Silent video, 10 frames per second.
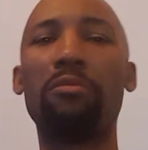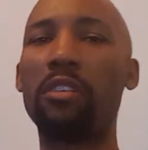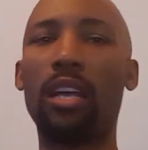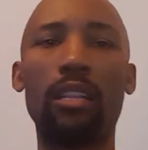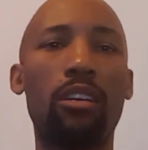
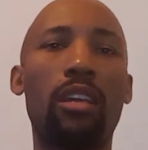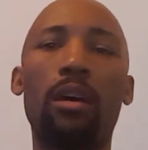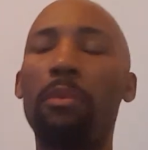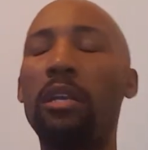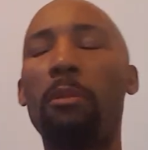feel like looking
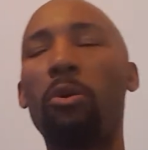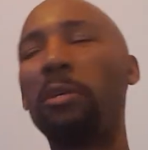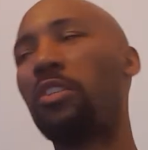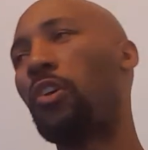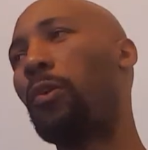up at the
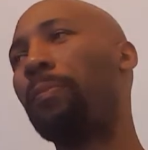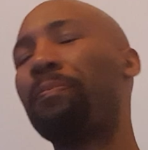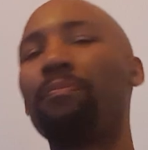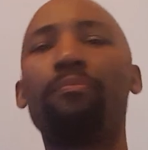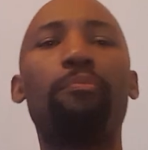moment, so
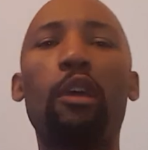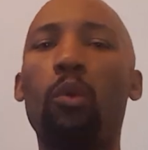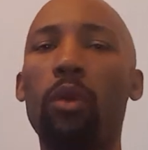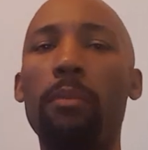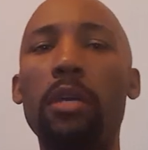bear
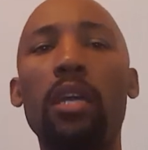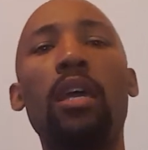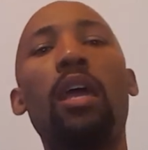with me.